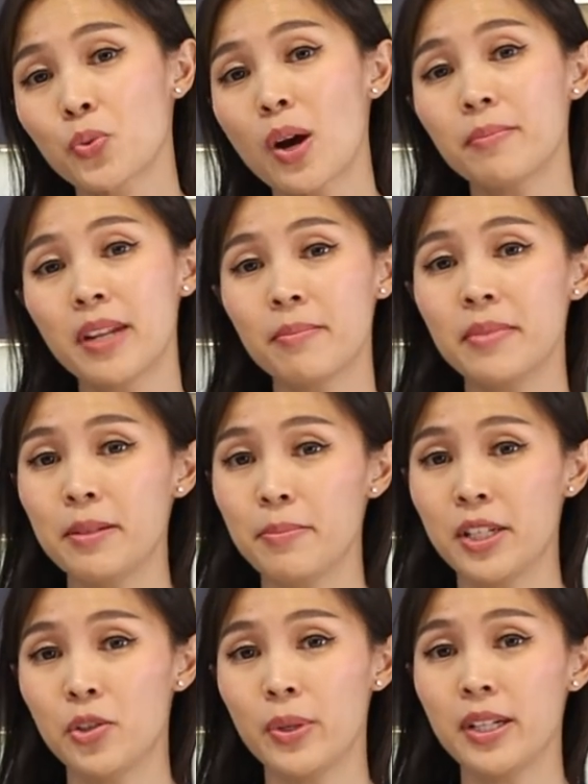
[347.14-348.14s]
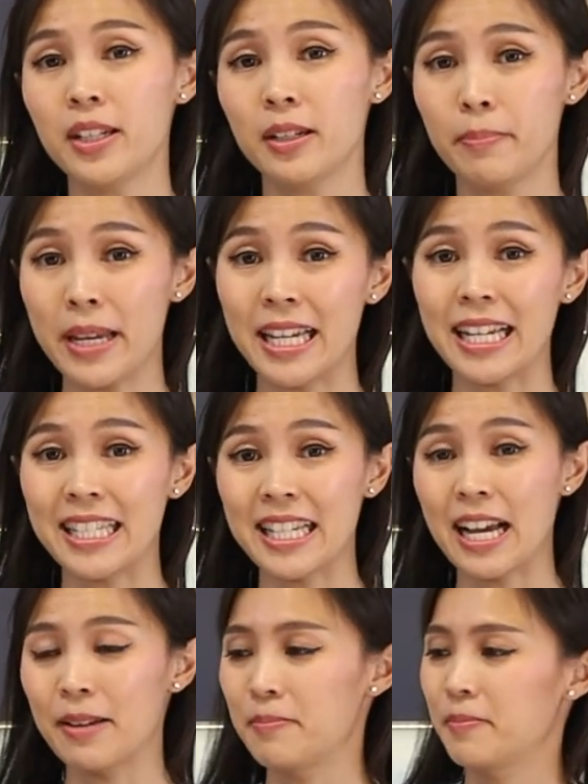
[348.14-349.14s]
swap them in between the baking
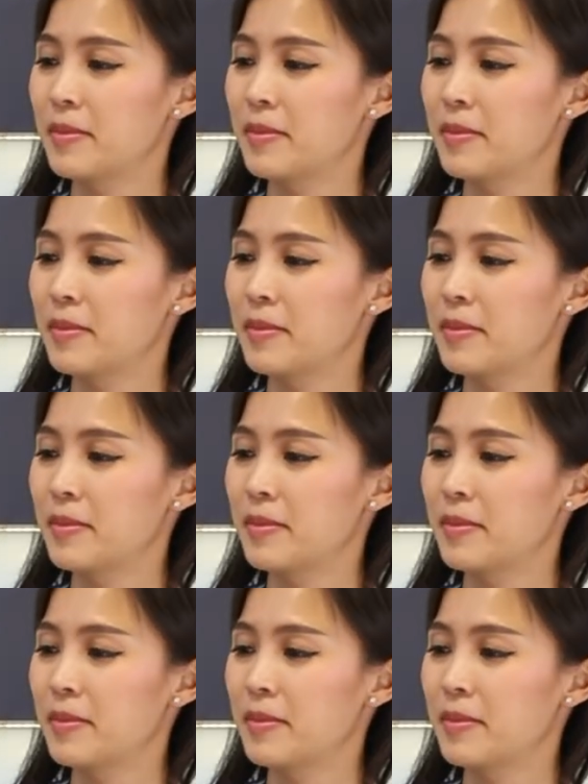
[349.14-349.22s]
time.